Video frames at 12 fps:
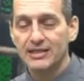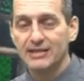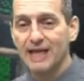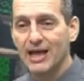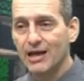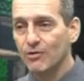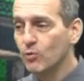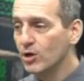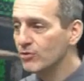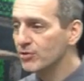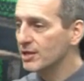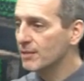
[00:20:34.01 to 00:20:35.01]
Not
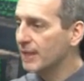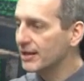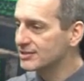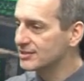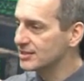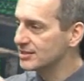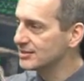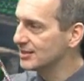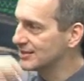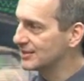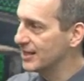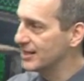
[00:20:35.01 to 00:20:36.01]
worry about just
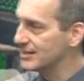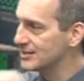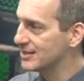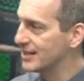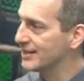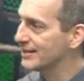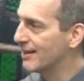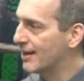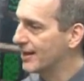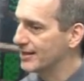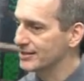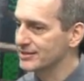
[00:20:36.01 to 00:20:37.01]
today's
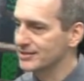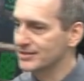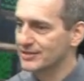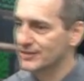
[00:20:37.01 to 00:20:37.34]
deadlines.